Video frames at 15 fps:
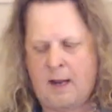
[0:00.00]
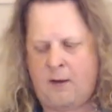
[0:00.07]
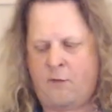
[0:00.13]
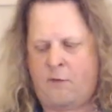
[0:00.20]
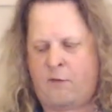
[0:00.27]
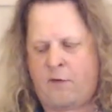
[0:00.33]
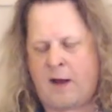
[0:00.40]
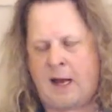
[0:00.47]

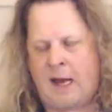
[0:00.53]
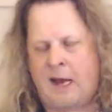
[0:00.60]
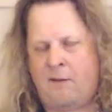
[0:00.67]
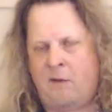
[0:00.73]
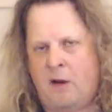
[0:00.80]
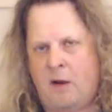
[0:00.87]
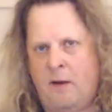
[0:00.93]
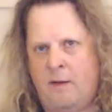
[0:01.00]
and
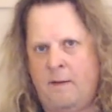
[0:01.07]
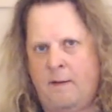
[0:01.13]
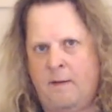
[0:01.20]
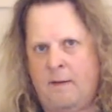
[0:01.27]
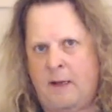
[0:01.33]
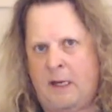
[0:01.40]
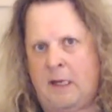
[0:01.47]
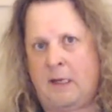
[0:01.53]
5 on
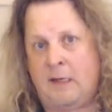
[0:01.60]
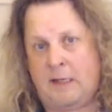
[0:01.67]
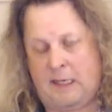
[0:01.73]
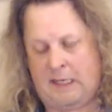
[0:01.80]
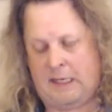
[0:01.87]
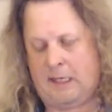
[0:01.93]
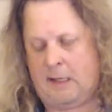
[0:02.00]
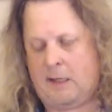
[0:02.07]
the
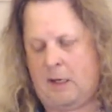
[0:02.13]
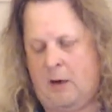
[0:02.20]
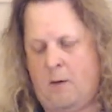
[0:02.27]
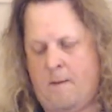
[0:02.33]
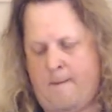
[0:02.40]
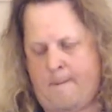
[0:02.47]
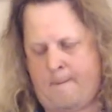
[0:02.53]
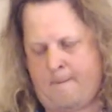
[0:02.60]
D. So